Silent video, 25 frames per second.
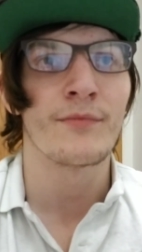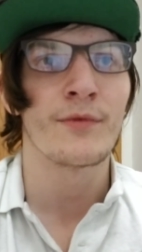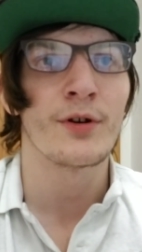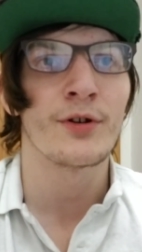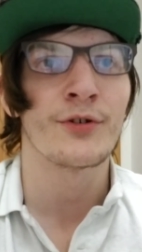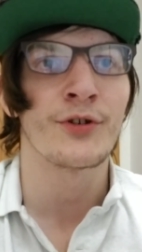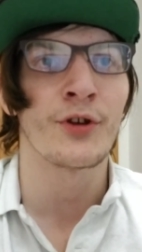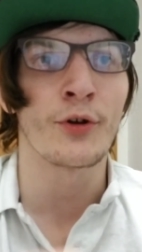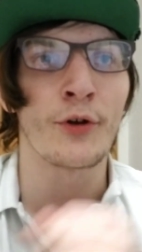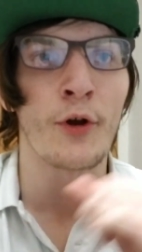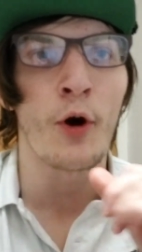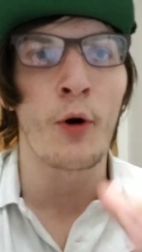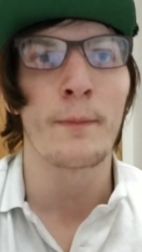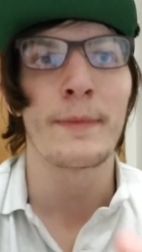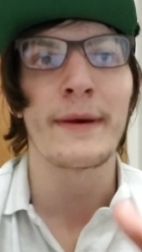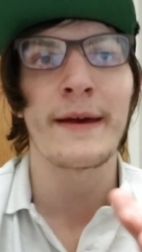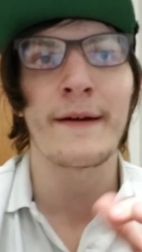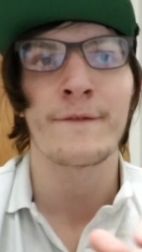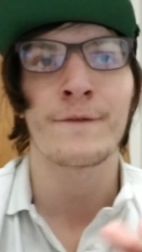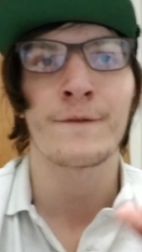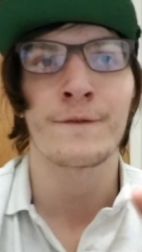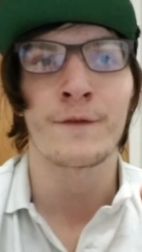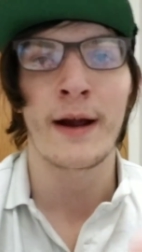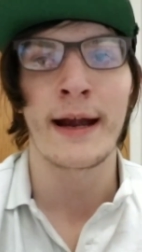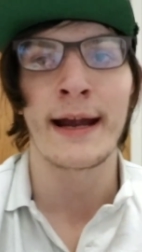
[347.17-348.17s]
So don't be
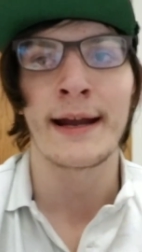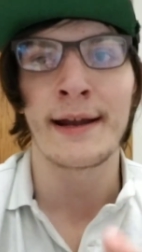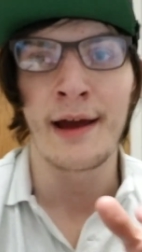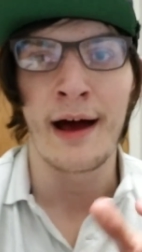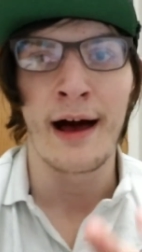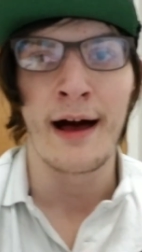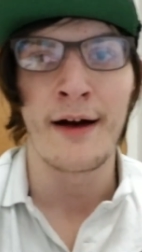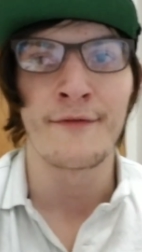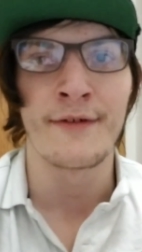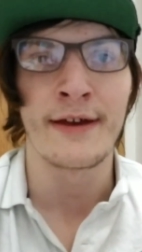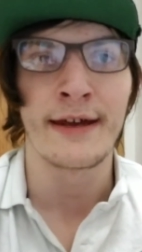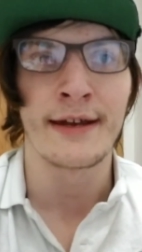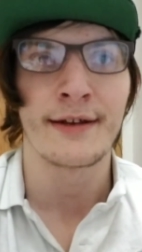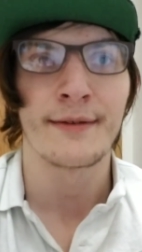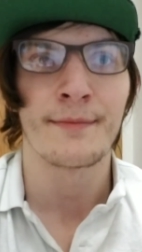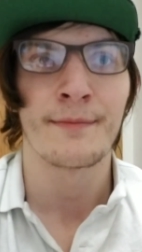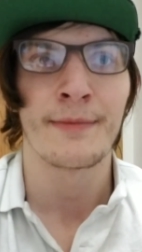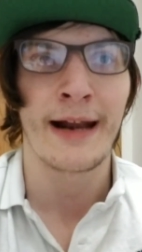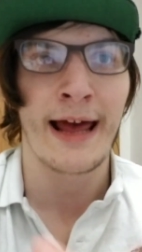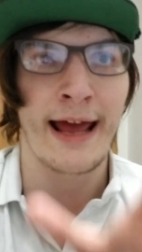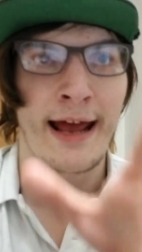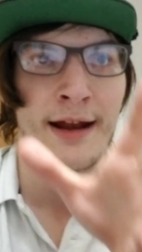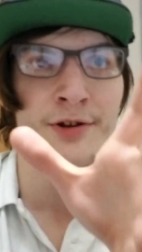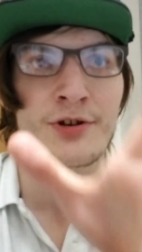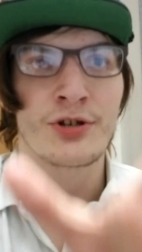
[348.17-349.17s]
afraid of it.
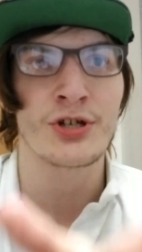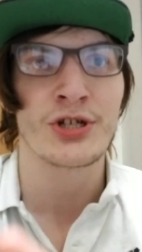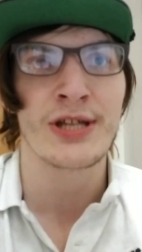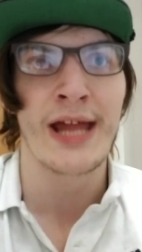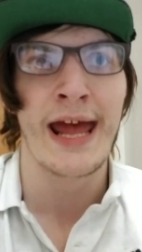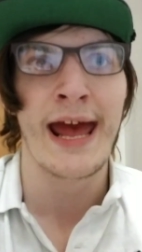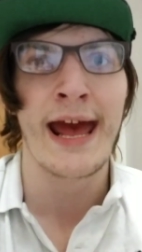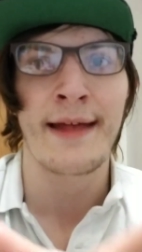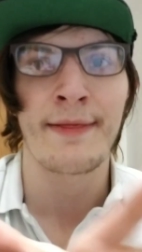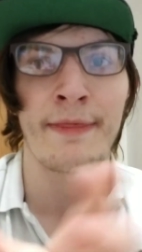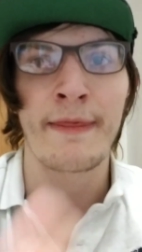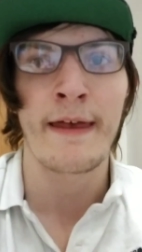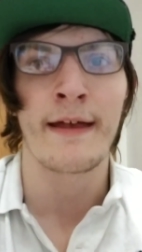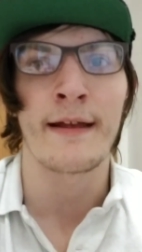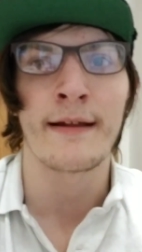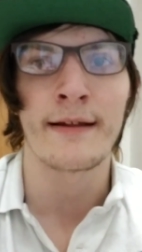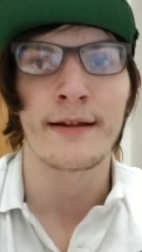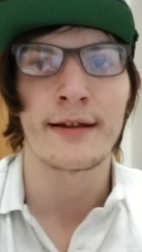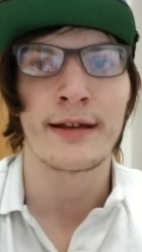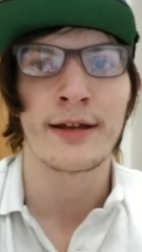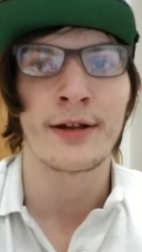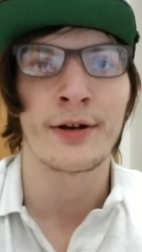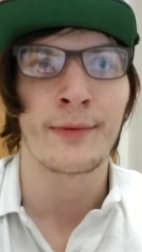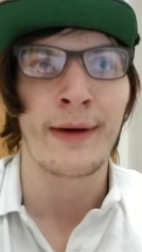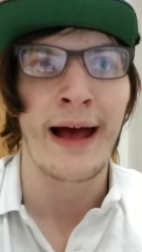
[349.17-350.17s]
But I understand that,
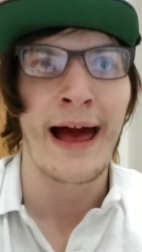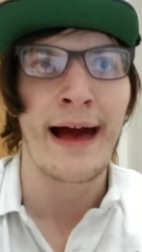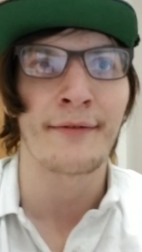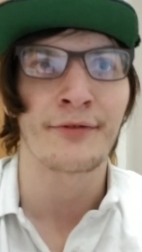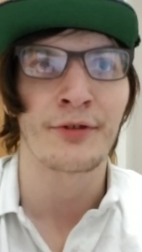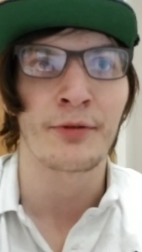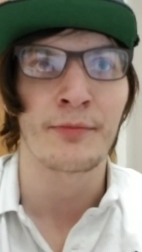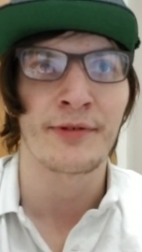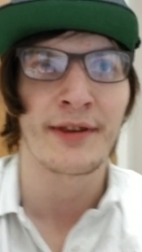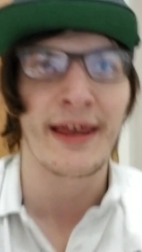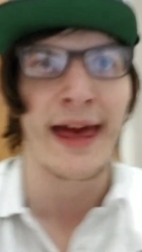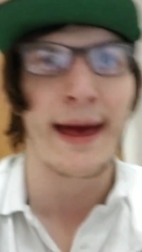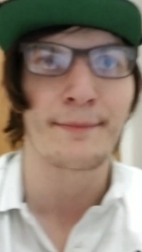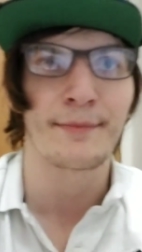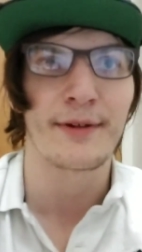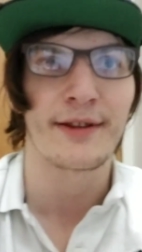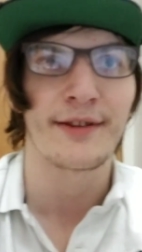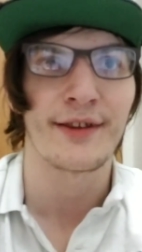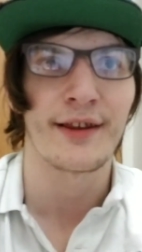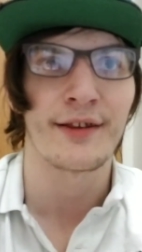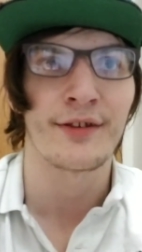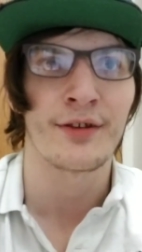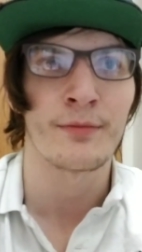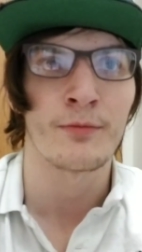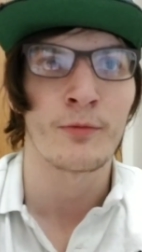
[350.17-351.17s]
you know, have some
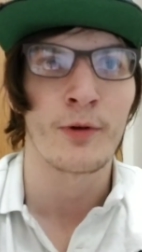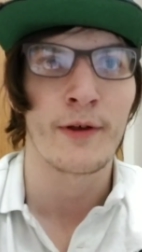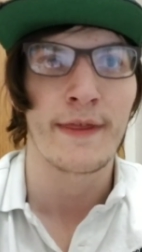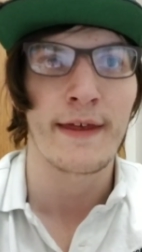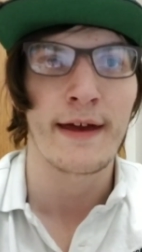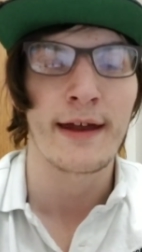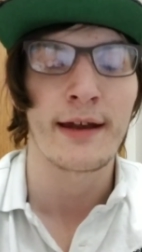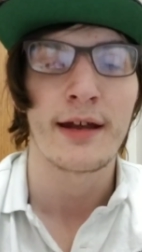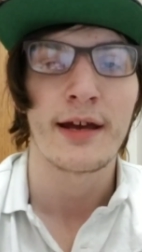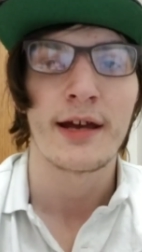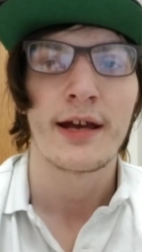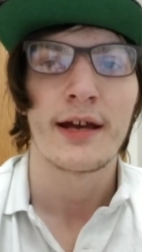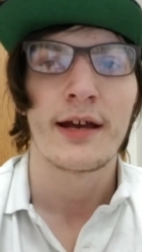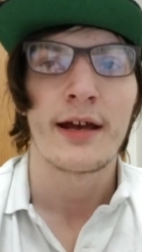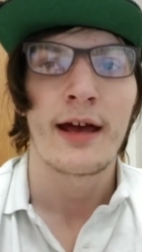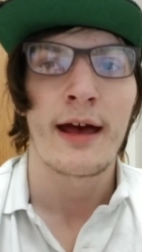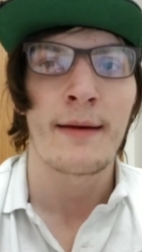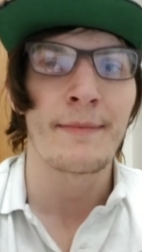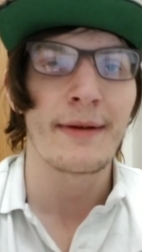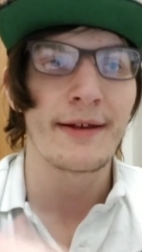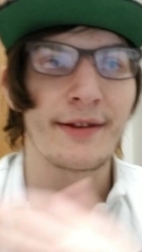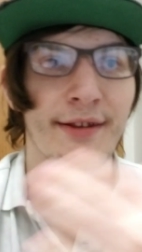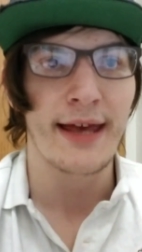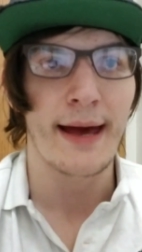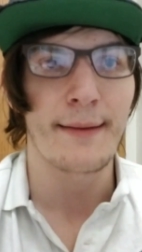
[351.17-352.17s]
skepticism with it
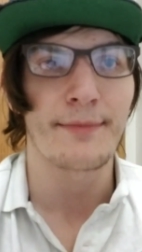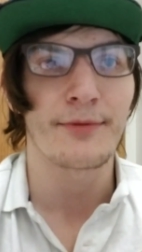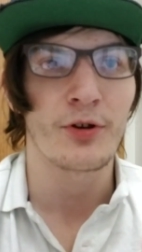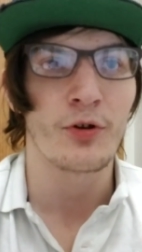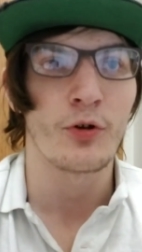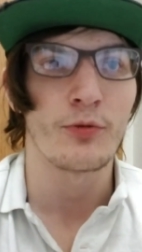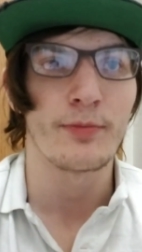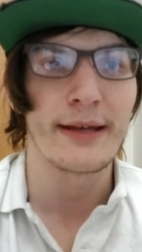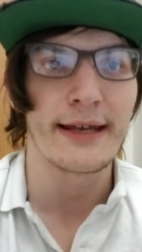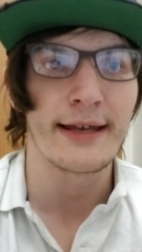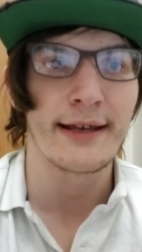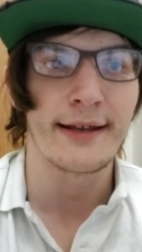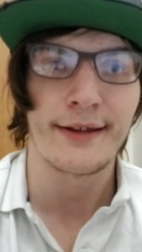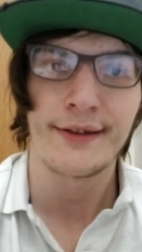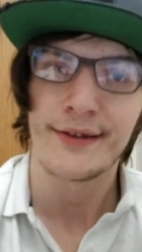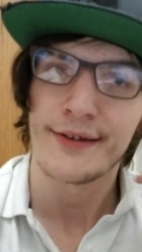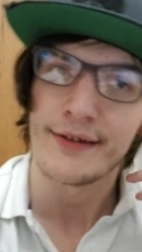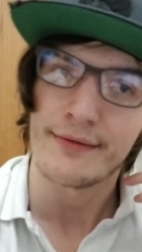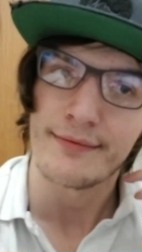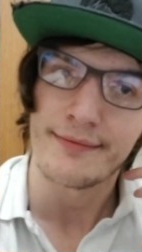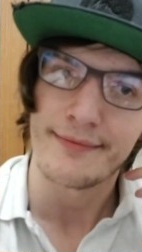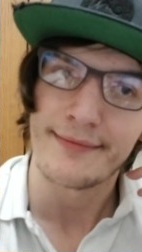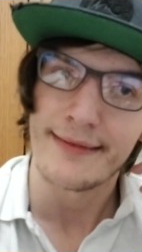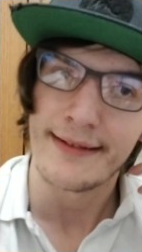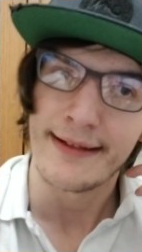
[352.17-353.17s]
and be skeptical,
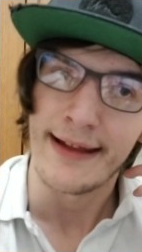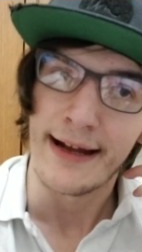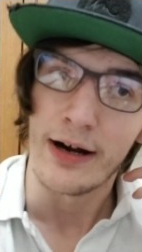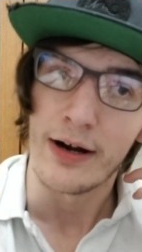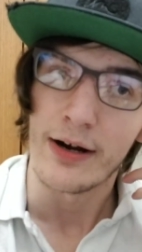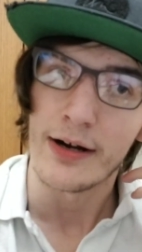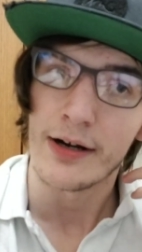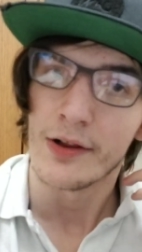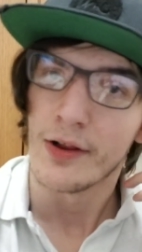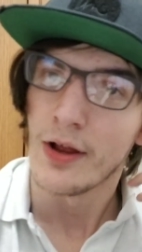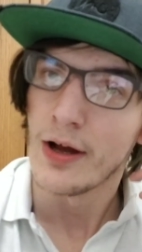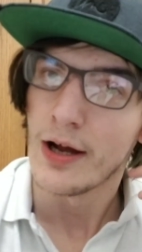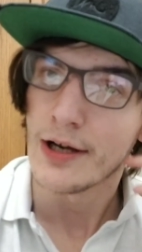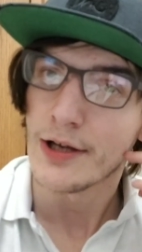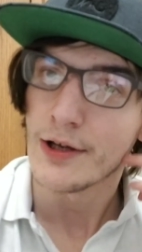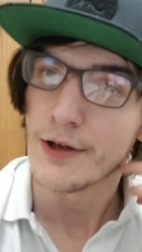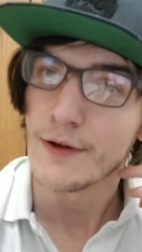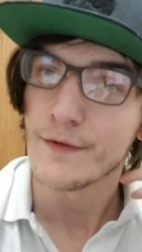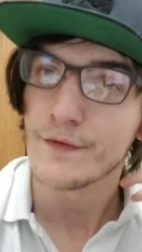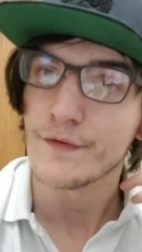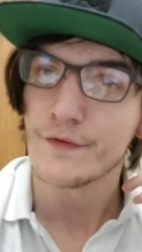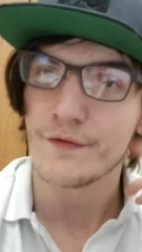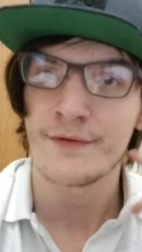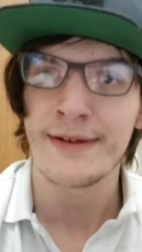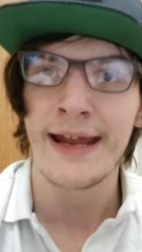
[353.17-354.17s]
because there are a lot
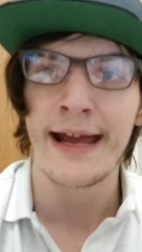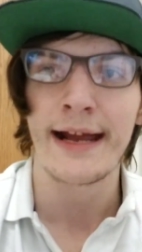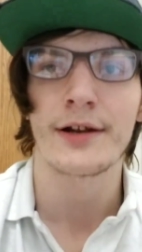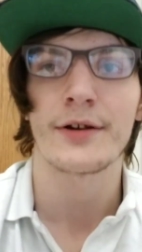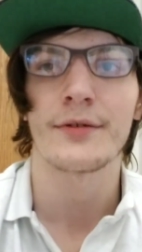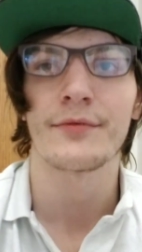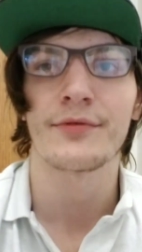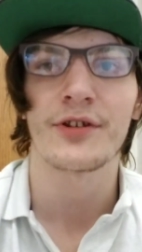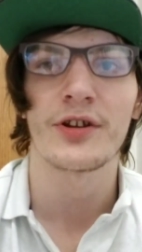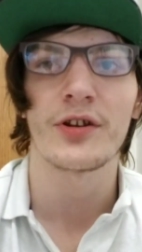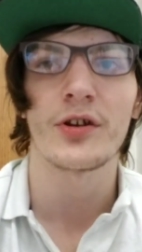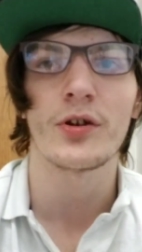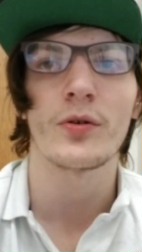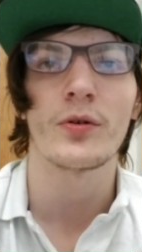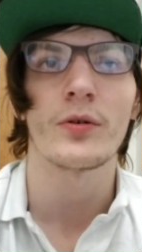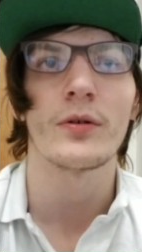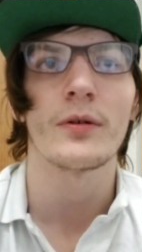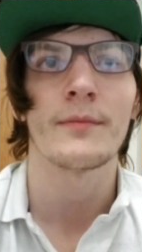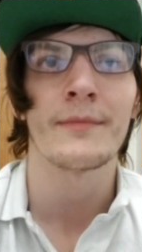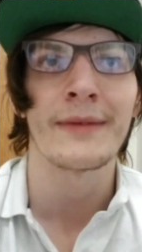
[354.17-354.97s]
of negatives too.